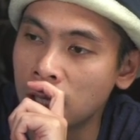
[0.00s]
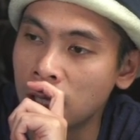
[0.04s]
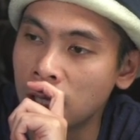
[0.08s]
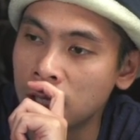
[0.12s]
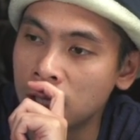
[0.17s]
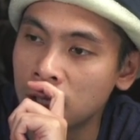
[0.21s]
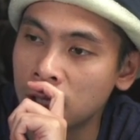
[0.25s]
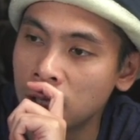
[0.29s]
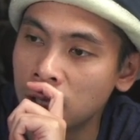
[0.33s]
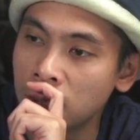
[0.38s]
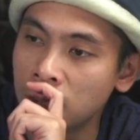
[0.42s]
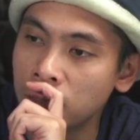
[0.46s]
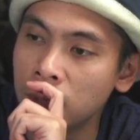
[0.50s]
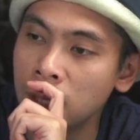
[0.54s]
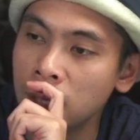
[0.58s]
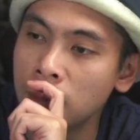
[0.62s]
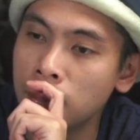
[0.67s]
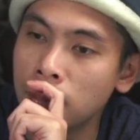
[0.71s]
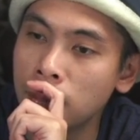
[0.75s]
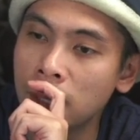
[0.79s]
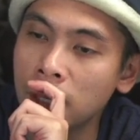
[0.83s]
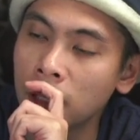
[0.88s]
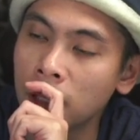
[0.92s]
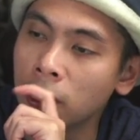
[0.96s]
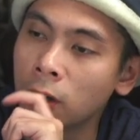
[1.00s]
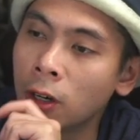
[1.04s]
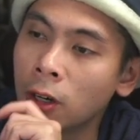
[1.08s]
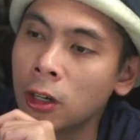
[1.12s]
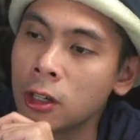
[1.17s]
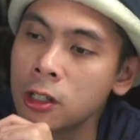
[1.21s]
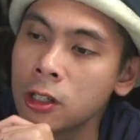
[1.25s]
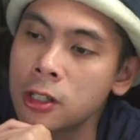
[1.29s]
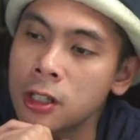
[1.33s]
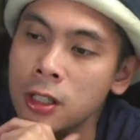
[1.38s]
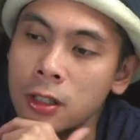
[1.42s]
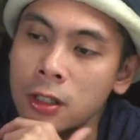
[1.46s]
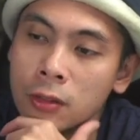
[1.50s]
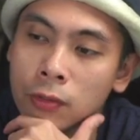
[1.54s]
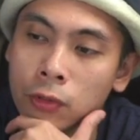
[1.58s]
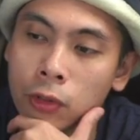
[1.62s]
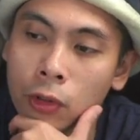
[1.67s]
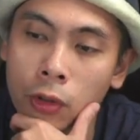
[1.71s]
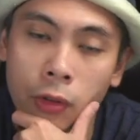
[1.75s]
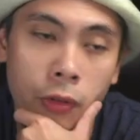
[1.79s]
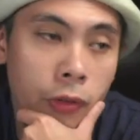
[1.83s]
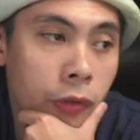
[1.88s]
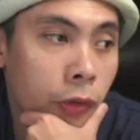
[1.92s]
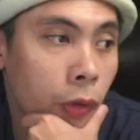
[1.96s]
and a Hibi Metal Artisan
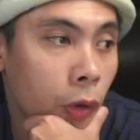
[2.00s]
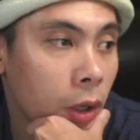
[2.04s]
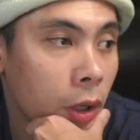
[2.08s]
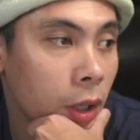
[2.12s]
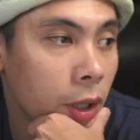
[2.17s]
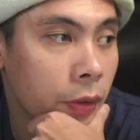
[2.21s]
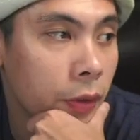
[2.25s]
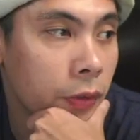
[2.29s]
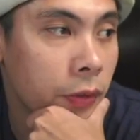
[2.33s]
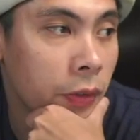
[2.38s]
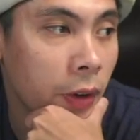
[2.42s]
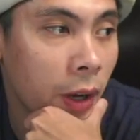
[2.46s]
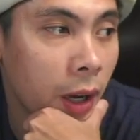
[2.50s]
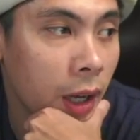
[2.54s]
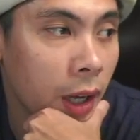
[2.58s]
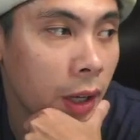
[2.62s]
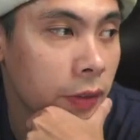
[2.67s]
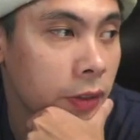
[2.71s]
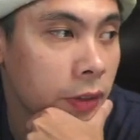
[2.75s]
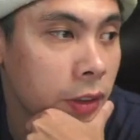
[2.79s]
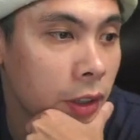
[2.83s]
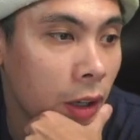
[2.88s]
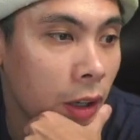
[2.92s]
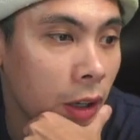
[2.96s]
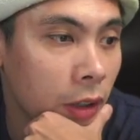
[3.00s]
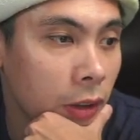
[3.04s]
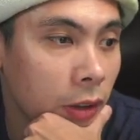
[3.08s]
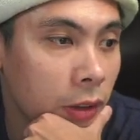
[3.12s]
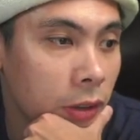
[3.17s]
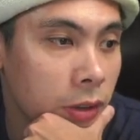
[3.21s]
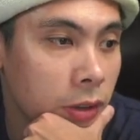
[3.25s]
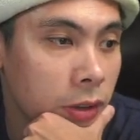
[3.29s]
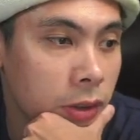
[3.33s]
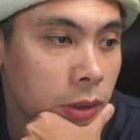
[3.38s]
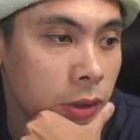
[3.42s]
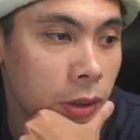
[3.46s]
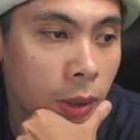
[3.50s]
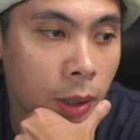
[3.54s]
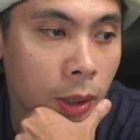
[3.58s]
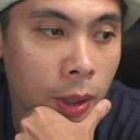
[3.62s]
for $45.